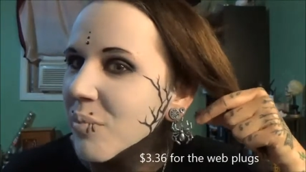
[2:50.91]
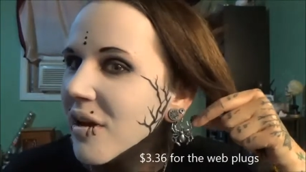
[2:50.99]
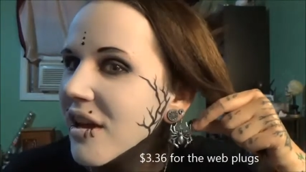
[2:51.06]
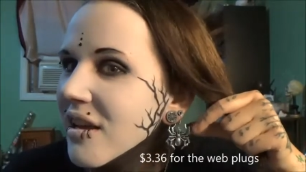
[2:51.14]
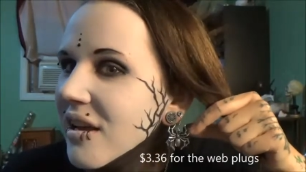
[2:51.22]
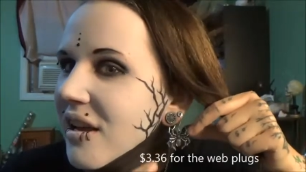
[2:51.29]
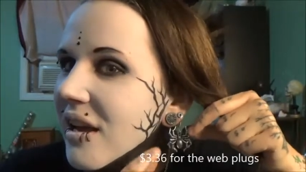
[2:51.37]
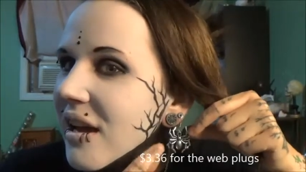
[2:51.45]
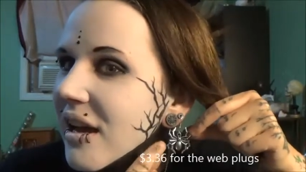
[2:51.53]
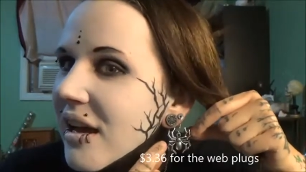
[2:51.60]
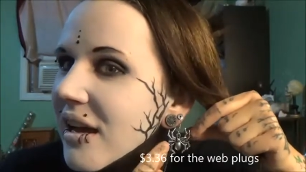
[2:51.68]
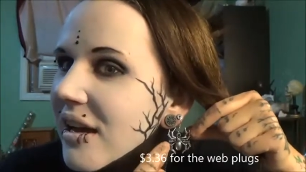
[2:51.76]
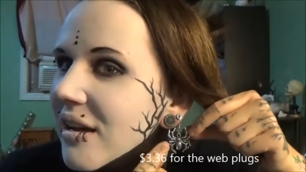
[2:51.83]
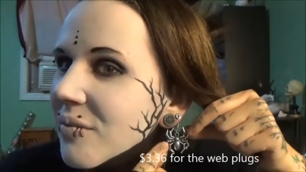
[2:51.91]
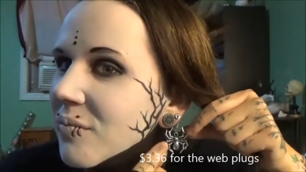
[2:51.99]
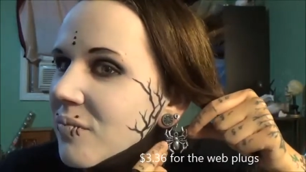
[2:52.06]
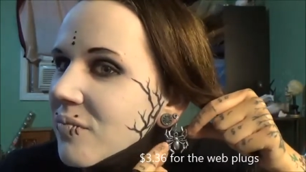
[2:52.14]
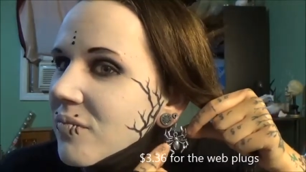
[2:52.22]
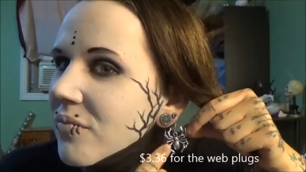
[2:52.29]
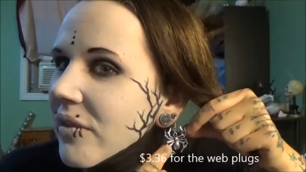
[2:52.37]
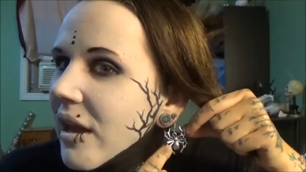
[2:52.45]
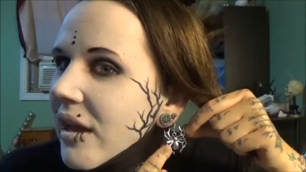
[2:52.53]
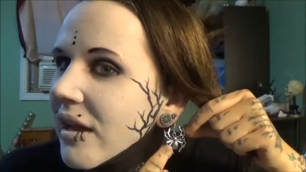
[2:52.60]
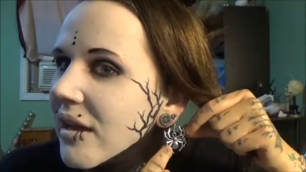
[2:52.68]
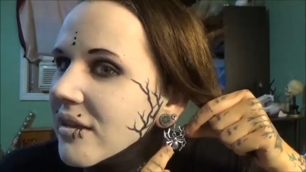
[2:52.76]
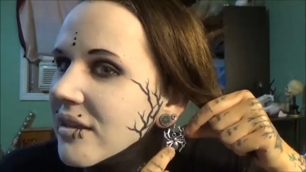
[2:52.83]
But uh, I
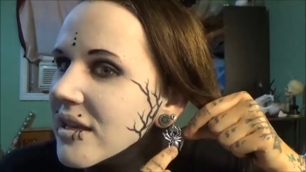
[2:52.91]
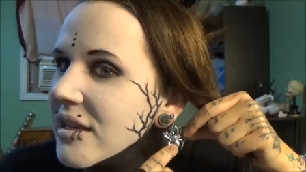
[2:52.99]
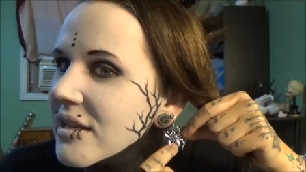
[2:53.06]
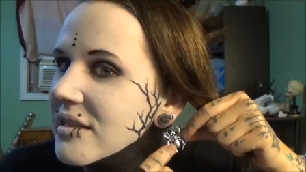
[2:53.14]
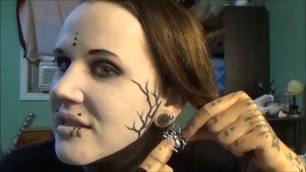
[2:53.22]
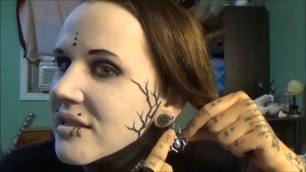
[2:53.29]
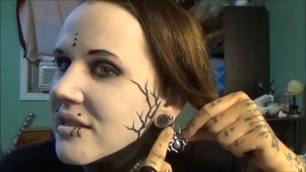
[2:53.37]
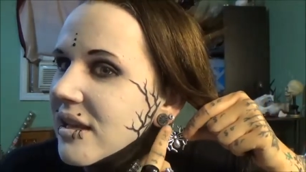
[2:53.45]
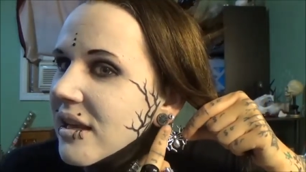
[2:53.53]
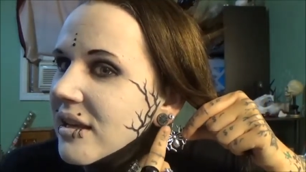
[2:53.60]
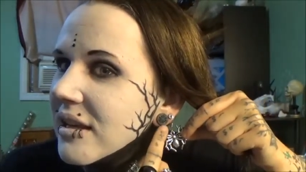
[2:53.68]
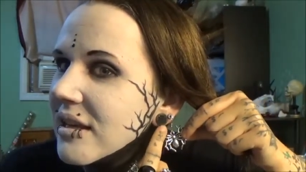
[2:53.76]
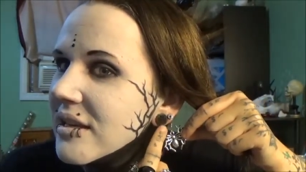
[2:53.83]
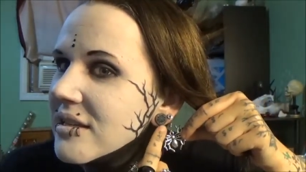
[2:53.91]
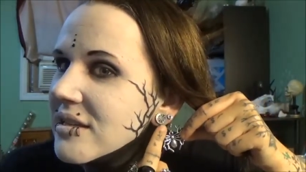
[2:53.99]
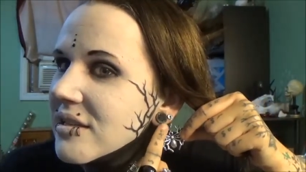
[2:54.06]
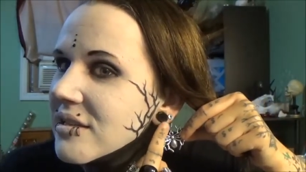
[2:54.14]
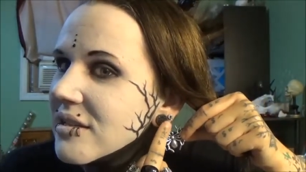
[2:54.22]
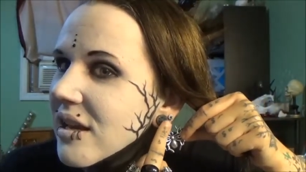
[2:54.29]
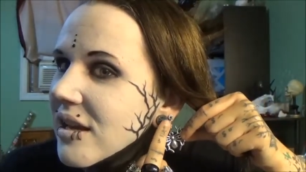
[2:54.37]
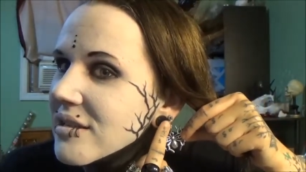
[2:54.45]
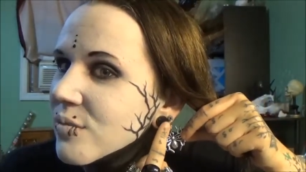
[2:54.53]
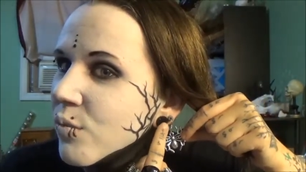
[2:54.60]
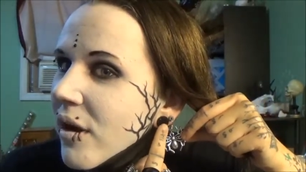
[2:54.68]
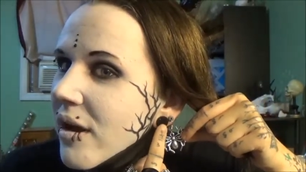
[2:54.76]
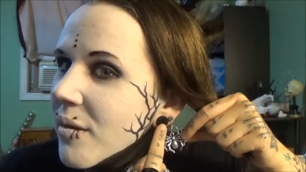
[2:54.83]
got these and these, these nice
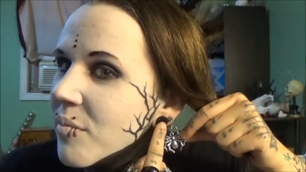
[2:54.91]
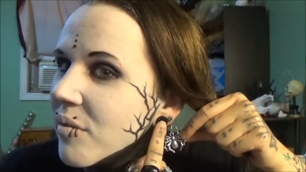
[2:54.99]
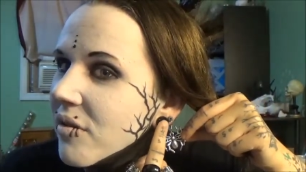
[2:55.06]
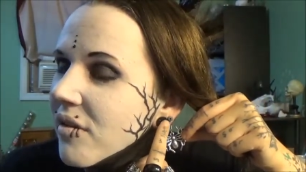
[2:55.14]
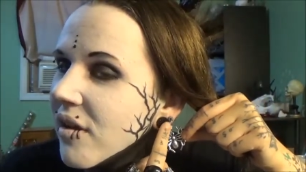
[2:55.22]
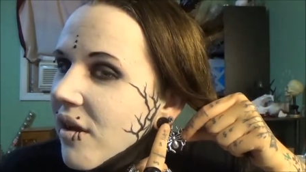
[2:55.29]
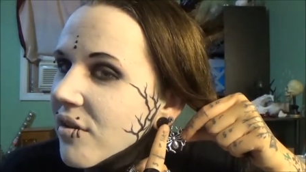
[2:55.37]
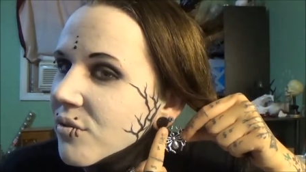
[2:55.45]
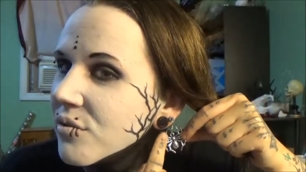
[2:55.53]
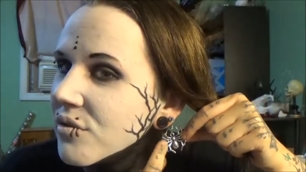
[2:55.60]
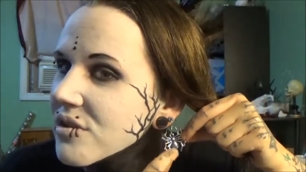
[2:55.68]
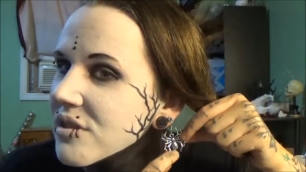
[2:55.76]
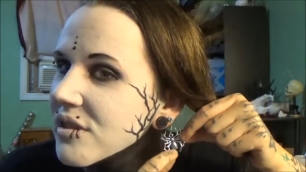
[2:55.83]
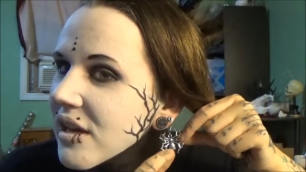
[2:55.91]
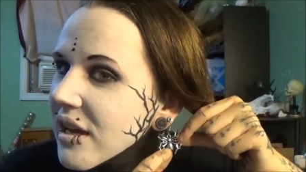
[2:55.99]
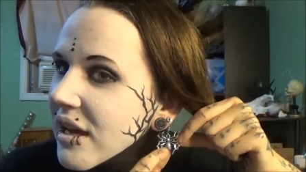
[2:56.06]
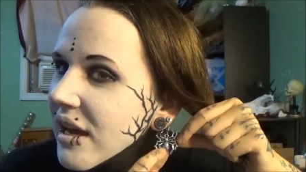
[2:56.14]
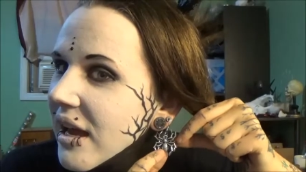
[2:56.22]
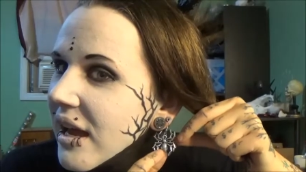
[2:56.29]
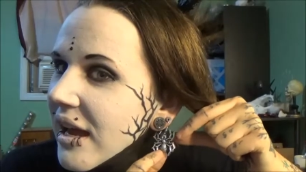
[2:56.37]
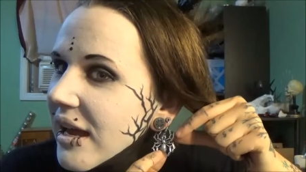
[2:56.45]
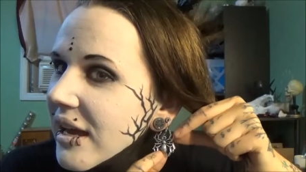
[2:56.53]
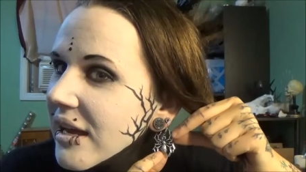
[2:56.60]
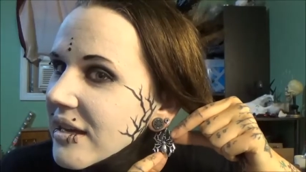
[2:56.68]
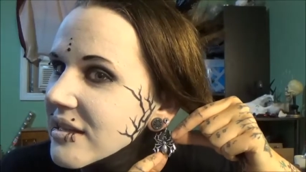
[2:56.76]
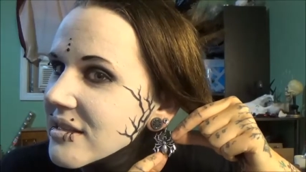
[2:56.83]
web tunnels,
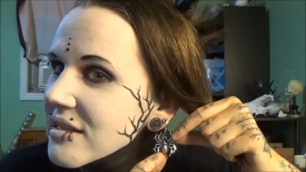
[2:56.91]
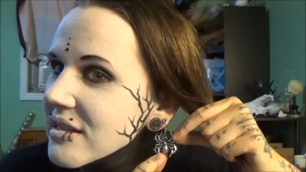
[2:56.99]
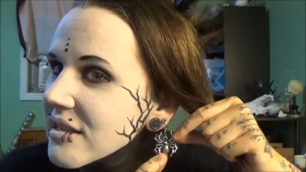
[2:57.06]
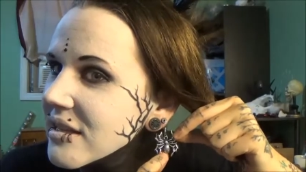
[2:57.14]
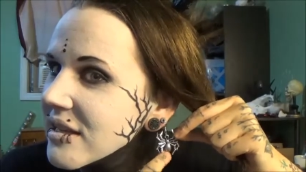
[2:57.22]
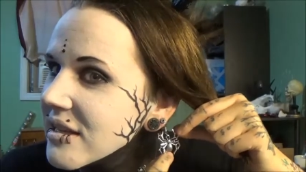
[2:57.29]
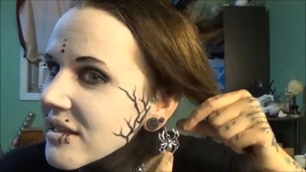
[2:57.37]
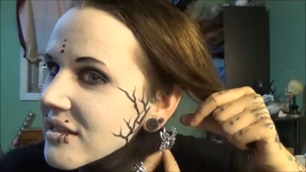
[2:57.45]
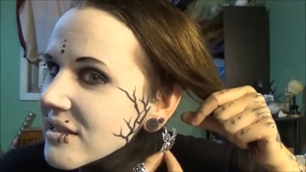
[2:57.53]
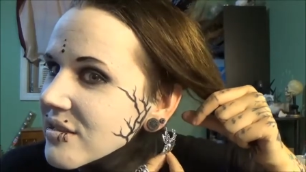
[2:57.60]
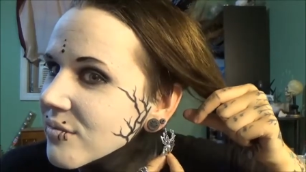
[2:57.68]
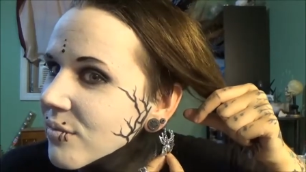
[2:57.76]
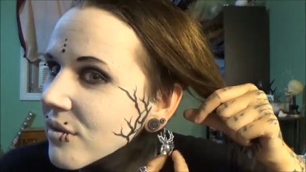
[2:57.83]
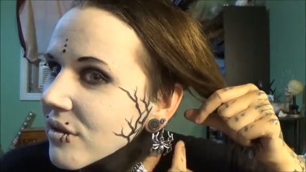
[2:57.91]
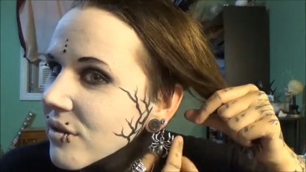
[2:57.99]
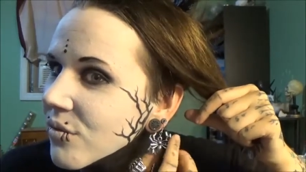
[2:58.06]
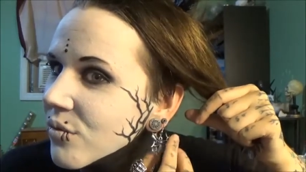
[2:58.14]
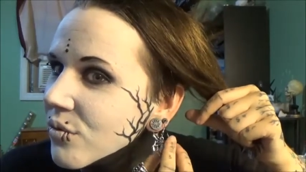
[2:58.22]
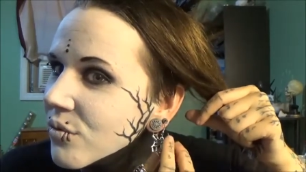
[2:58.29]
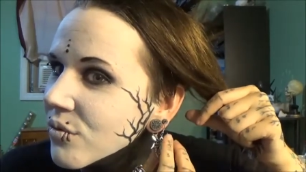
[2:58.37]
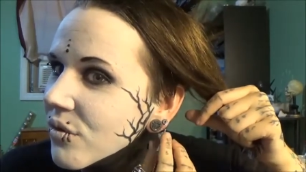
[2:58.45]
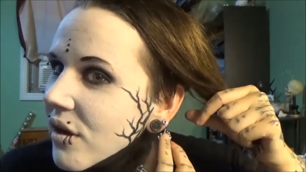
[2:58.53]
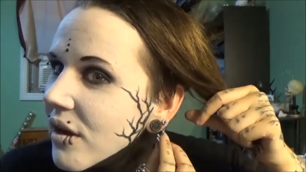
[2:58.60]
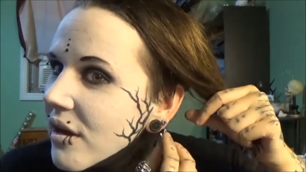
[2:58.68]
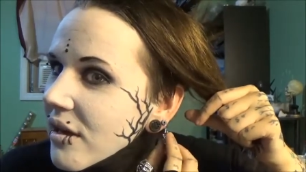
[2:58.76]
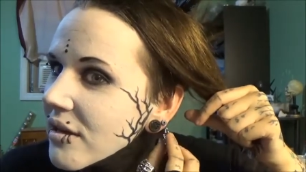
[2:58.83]
and these really cool
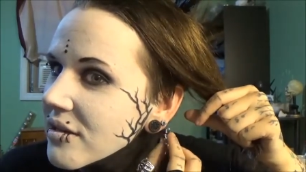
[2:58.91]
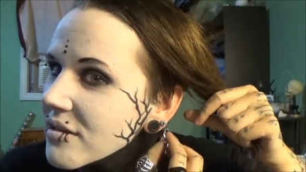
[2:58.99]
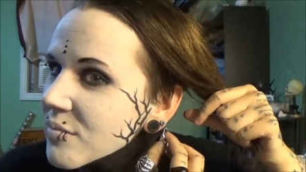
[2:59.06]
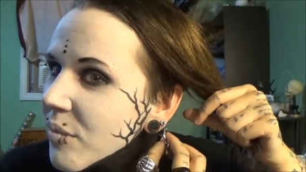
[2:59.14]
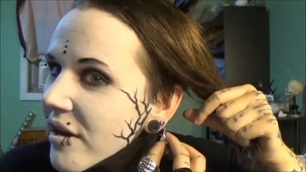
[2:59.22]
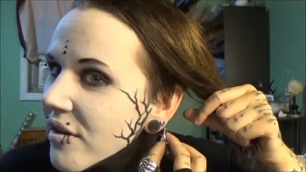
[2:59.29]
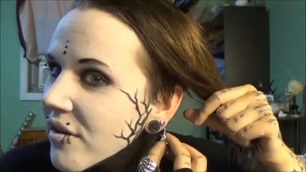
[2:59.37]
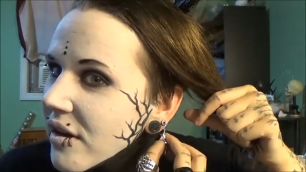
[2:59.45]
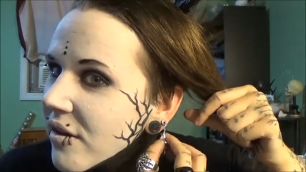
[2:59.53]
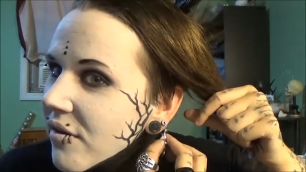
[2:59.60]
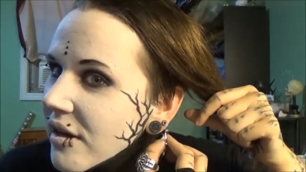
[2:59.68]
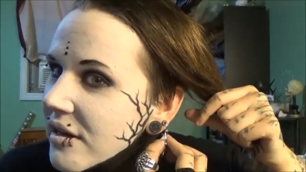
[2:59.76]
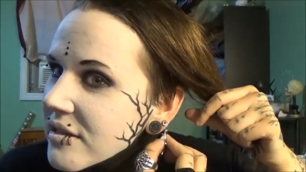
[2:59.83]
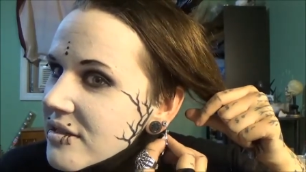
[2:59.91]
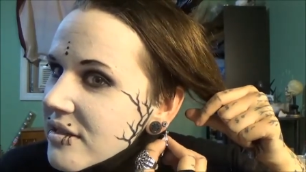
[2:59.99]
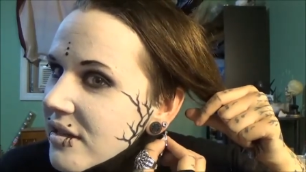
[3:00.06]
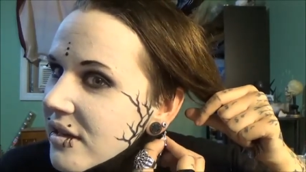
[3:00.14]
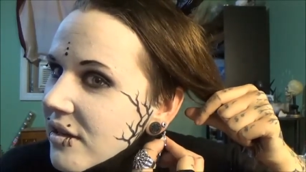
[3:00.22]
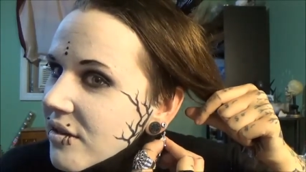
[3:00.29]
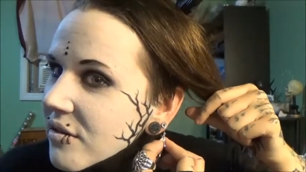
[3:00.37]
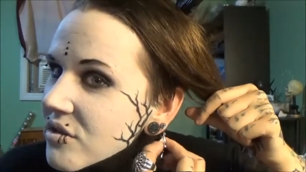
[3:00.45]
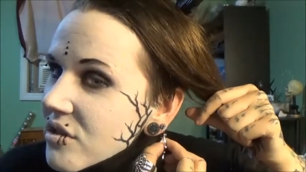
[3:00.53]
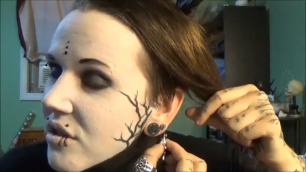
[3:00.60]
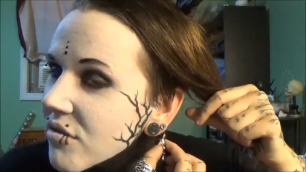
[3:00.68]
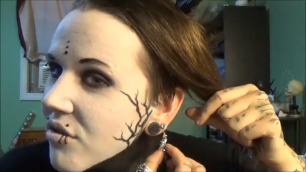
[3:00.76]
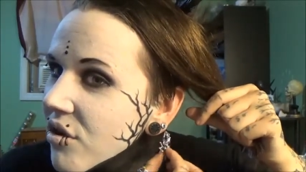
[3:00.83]
uh, spider earrings, which
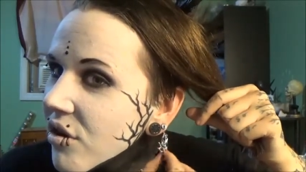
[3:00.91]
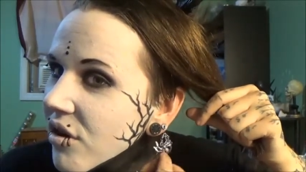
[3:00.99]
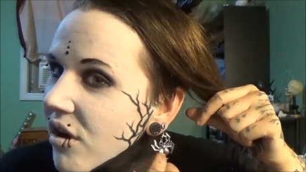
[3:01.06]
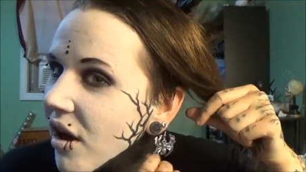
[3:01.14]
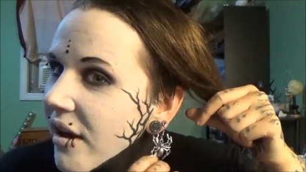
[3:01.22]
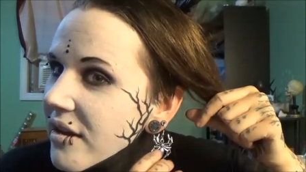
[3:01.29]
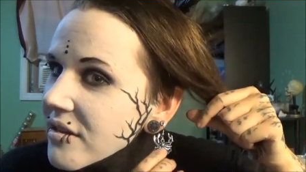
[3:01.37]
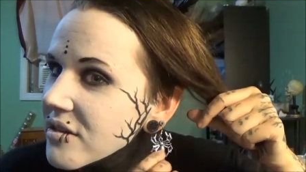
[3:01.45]
they're the hook kind.